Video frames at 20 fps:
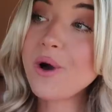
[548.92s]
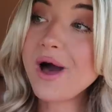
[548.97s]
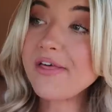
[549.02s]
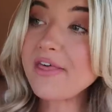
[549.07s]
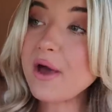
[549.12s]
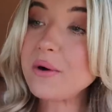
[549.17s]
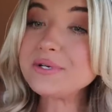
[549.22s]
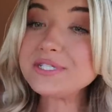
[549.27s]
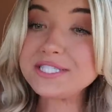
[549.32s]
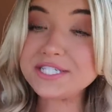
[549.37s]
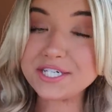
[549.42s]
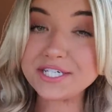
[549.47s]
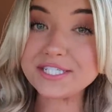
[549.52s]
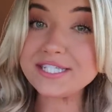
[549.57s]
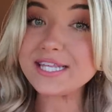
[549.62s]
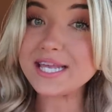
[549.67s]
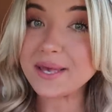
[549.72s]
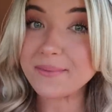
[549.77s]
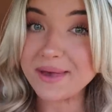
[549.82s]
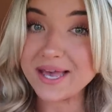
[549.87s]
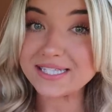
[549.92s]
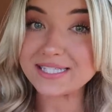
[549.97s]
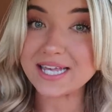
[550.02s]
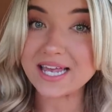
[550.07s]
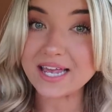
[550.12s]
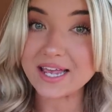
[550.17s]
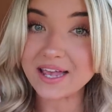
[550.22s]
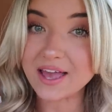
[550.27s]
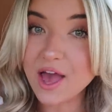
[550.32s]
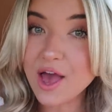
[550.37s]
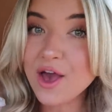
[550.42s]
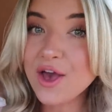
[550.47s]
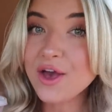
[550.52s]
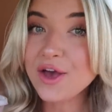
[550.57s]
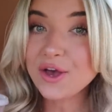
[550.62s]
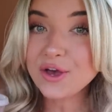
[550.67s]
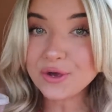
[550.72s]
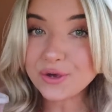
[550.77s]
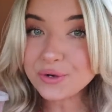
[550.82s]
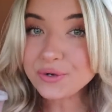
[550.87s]
Wow, that was seriously amazing.
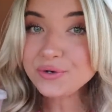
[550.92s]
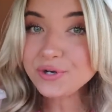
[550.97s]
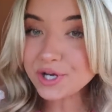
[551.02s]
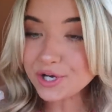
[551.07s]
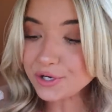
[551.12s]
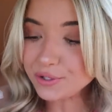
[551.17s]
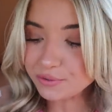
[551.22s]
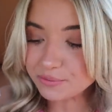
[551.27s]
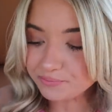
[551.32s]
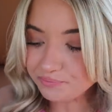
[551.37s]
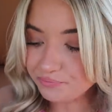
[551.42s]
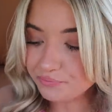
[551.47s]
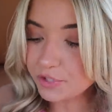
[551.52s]
Who knew?